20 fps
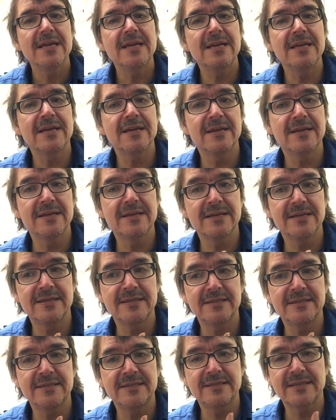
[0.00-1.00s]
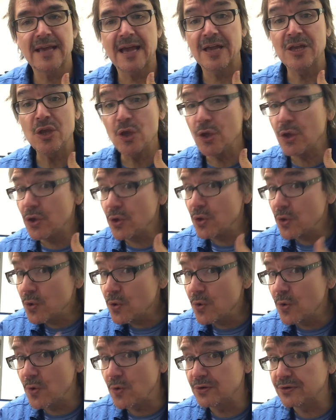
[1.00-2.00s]
is
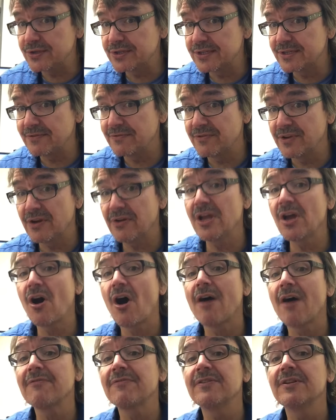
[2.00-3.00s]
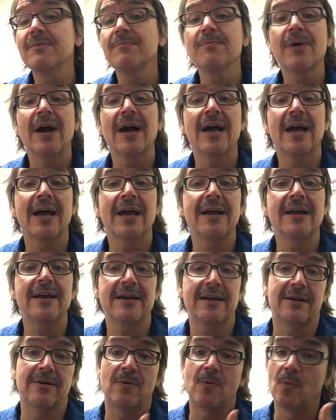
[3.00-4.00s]
used very often by
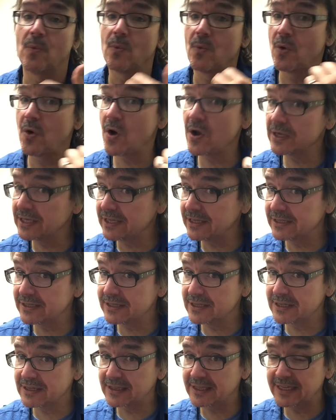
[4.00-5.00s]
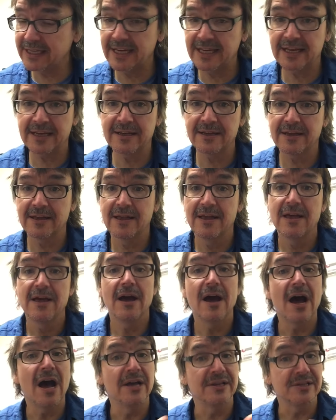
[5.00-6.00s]
a walk-in clinic,
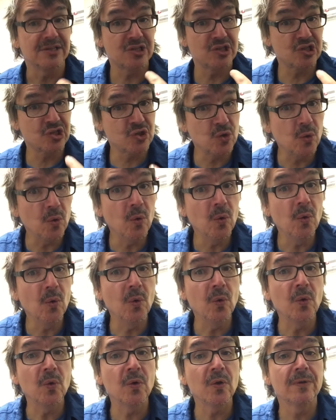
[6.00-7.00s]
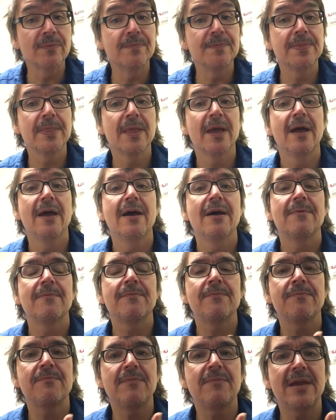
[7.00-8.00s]
a school,
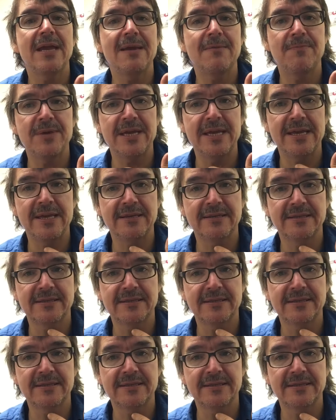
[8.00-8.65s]
maybe